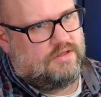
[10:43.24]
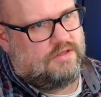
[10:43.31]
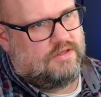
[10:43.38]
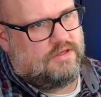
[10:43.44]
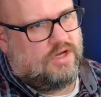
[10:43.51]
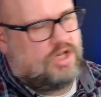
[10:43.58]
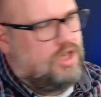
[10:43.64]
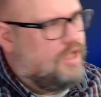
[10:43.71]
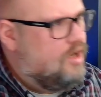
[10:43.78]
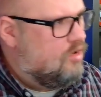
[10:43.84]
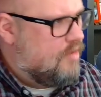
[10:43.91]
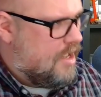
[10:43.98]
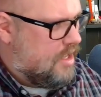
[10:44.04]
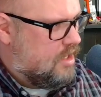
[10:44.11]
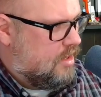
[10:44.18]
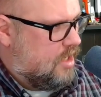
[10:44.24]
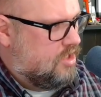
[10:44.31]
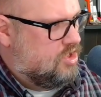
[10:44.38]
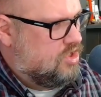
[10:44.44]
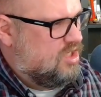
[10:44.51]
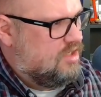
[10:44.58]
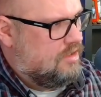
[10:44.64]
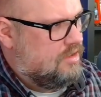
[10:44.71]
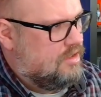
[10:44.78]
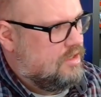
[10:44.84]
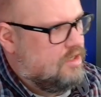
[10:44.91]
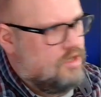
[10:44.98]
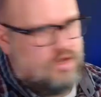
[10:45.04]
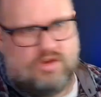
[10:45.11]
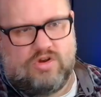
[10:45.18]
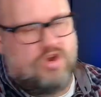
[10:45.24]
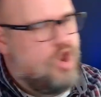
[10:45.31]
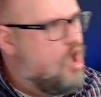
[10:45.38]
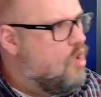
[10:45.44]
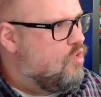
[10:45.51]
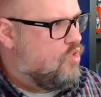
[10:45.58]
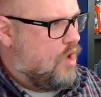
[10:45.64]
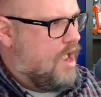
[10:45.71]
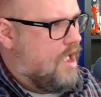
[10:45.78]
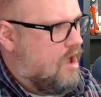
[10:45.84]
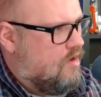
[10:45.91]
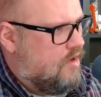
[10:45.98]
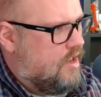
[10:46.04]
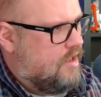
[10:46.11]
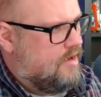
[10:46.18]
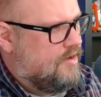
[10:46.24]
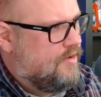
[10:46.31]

clear regulation, no gray area,